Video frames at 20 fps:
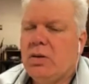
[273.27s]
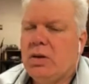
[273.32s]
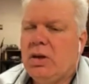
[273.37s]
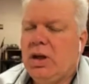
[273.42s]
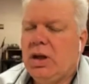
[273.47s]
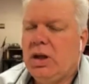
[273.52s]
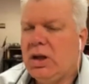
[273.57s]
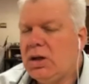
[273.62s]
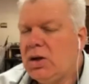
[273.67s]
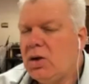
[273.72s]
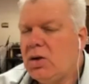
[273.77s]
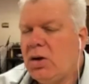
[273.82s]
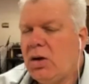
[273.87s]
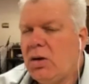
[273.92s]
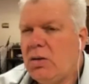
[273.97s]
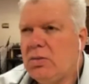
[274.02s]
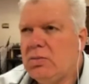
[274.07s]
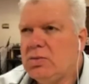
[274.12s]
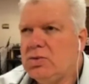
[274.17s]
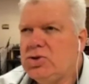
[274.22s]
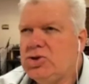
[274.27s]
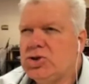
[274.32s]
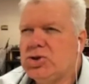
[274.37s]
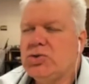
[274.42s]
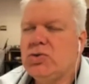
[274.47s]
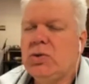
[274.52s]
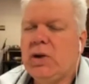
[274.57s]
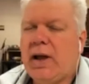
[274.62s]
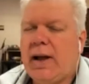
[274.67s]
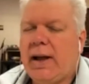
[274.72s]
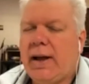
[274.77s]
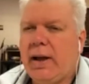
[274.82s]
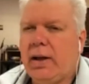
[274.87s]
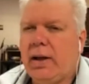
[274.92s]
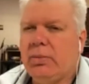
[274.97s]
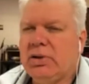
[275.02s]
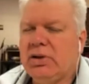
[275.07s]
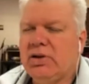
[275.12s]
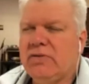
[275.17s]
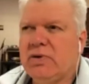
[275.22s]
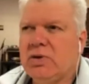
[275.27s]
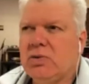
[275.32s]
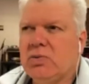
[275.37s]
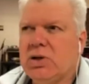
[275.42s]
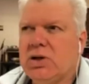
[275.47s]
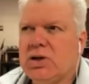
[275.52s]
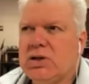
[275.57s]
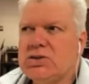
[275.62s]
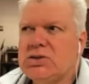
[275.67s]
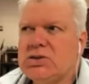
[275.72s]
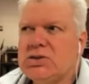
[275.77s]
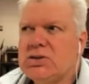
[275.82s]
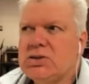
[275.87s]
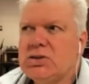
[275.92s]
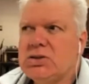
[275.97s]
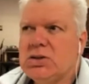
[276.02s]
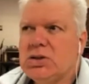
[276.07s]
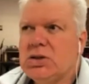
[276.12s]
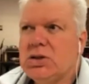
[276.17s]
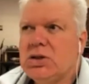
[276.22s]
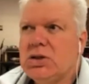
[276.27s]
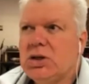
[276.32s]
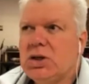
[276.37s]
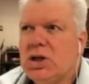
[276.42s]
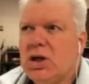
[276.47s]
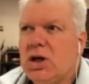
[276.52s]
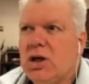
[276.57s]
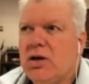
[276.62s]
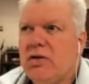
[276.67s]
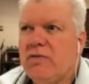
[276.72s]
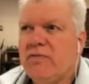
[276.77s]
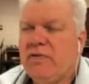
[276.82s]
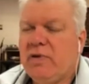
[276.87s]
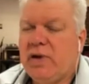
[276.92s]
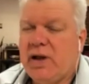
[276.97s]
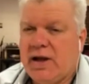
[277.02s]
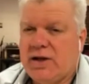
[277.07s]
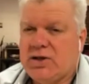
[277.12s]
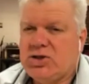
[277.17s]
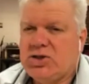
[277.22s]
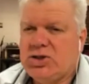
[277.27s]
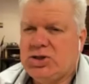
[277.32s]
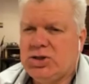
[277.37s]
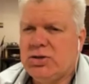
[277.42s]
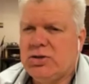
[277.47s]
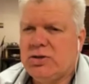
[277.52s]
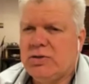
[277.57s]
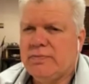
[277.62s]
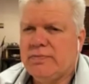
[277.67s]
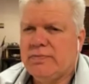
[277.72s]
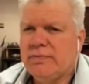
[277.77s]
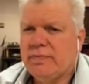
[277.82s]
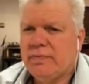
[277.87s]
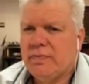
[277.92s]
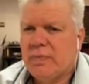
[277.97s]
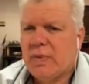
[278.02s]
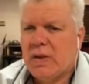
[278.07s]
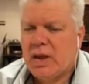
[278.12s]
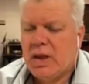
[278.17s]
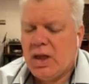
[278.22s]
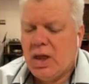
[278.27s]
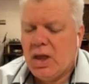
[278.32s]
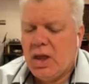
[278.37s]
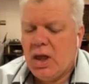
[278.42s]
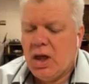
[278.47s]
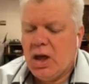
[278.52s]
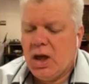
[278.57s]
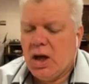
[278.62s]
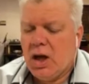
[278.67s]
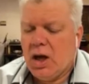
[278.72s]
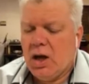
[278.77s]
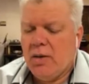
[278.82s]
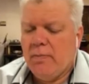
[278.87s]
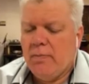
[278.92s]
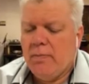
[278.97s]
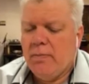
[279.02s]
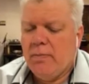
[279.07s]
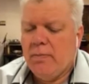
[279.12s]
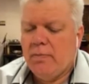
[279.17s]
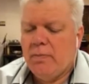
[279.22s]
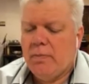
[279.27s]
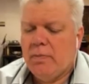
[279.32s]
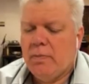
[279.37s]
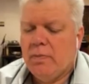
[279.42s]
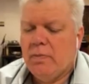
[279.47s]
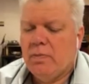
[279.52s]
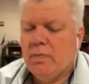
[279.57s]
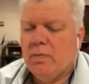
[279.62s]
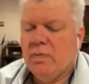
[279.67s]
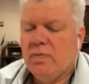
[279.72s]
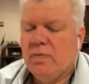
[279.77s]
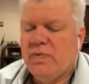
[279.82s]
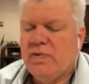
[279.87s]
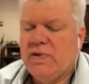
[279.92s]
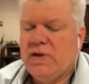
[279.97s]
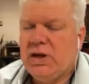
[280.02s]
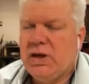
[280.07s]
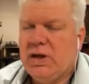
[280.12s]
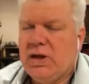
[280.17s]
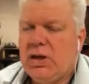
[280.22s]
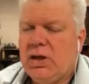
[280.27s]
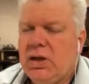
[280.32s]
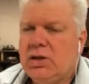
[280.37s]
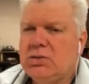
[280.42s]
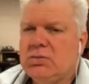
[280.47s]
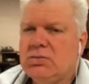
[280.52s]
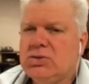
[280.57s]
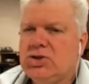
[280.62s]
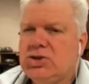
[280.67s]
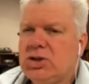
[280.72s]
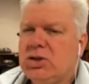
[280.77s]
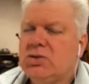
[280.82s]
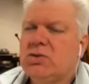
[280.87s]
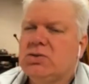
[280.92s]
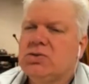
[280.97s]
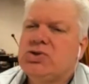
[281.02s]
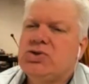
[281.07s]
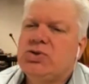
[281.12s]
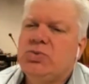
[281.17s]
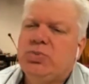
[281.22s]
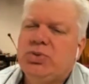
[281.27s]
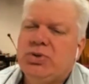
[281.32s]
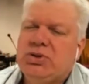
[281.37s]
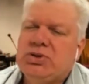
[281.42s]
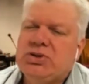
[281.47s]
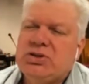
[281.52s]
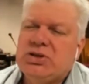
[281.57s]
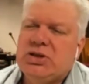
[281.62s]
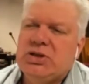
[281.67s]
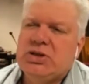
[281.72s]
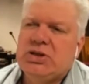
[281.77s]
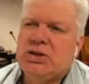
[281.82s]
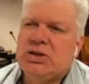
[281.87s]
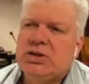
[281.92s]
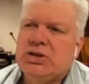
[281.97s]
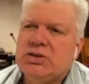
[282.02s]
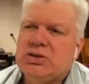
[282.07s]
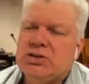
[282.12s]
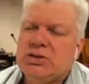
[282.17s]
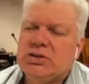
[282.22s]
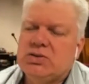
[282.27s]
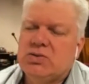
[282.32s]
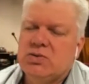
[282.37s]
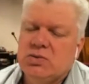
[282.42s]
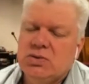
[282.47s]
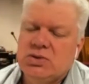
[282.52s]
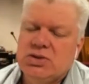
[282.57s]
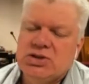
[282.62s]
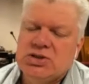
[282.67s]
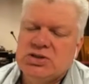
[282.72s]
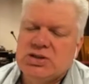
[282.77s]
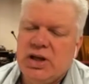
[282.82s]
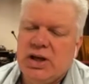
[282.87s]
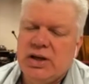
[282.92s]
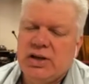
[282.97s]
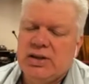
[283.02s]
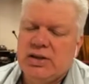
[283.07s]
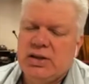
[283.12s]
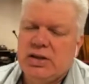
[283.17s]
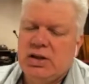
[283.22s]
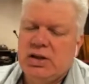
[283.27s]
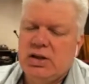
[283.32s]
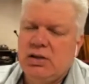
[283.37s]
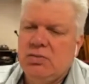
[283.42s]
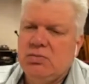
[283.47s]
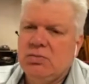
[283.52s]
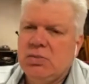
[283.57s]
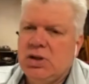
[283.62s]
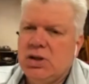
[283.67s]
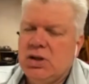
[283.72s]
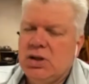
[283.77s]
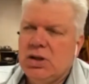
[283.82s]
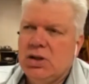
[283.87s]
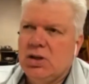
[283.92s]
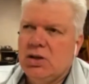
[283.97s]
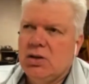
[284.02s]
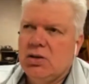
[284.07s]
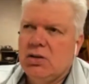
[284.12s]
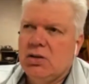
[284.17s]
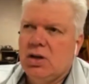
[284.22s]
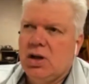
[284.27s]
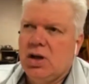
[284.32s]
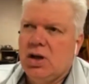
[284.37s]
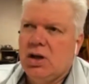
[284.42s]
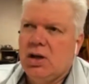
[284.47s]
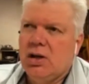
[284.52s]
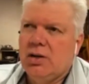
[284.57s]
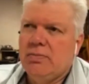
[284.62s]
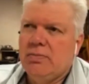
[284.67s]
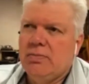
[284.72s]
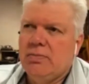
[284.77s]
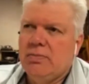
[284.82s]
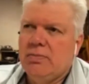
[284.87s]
in July, I believe it was of last year, um, the general superintendent, which is like the um,